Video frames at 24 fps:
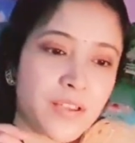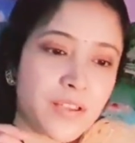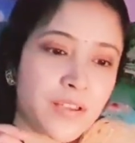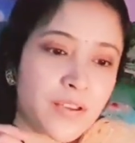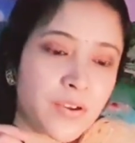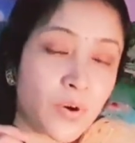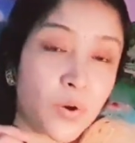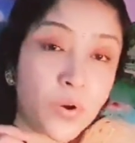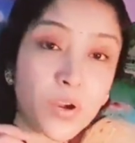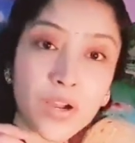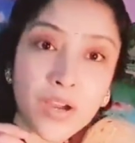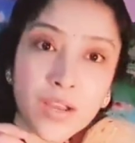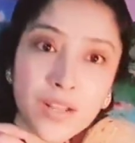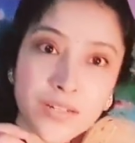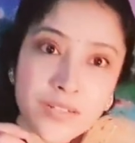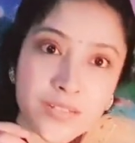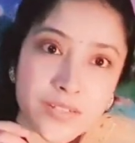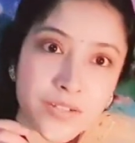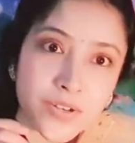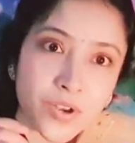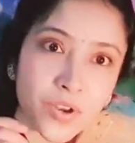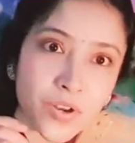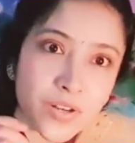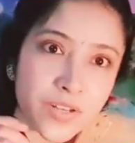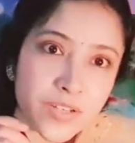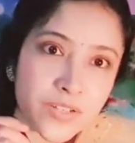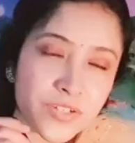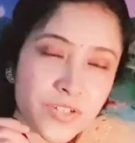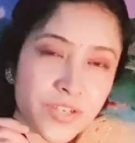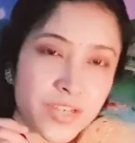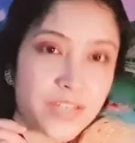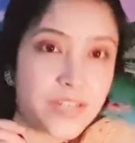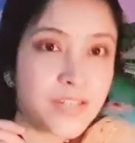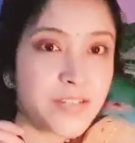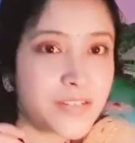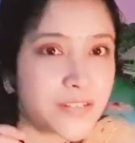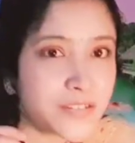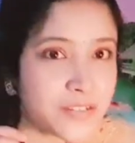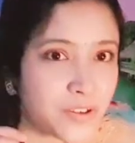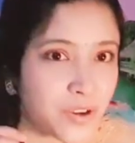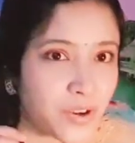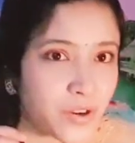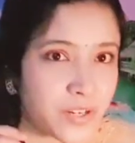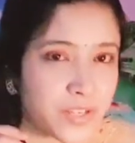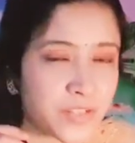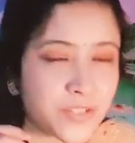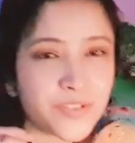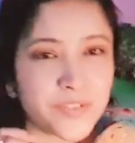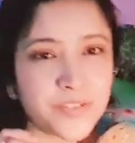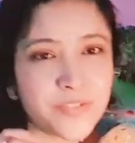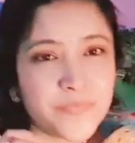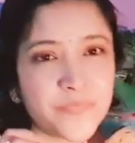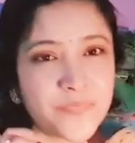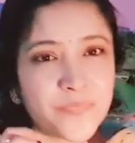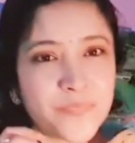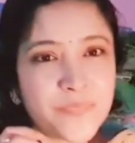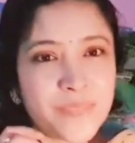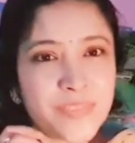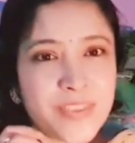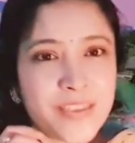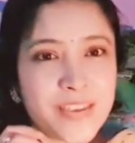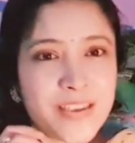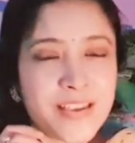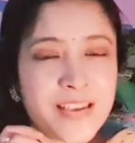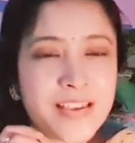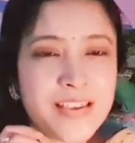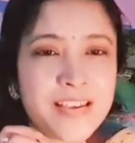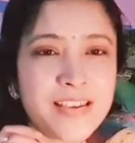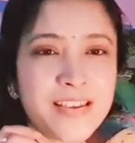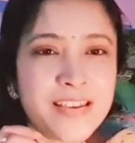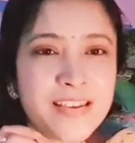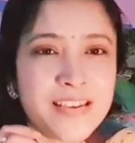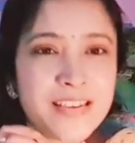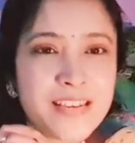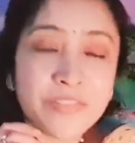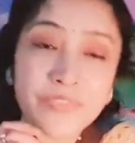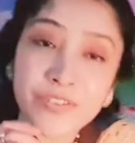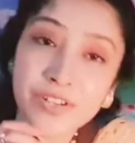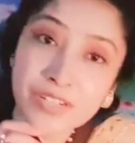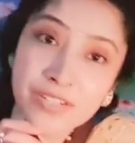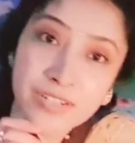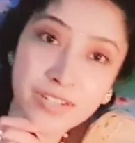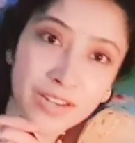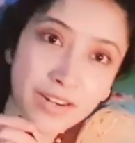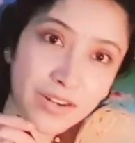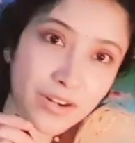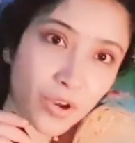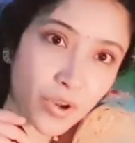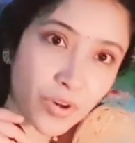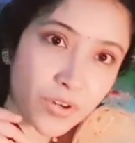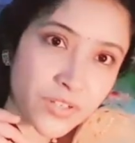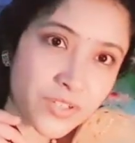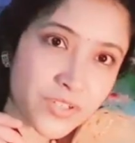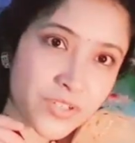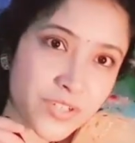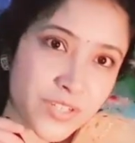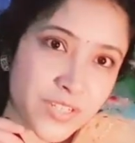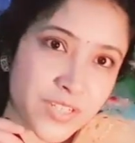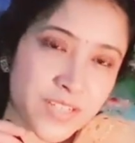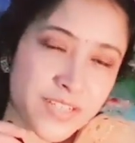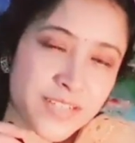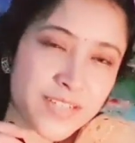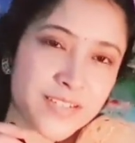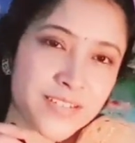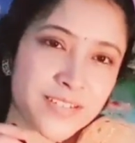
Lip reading: occult knowledge, hidden knowledge, even technology.